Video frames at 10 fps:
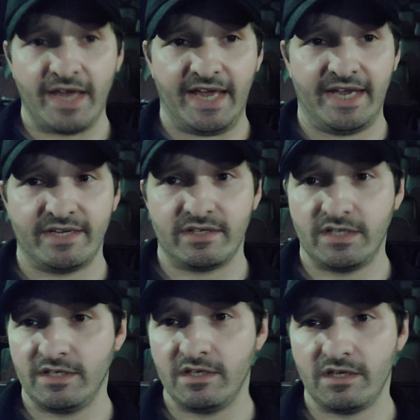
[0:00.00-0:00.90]
And
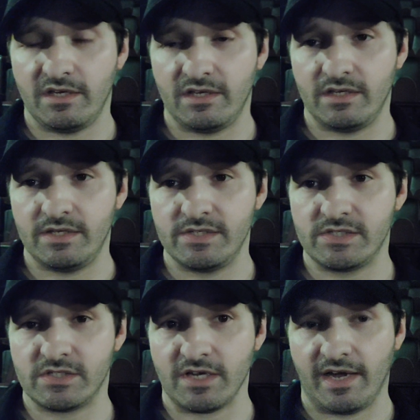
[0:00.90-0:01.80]
he
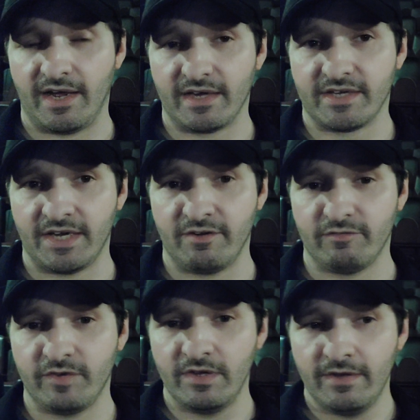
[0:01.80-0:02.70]
is kind of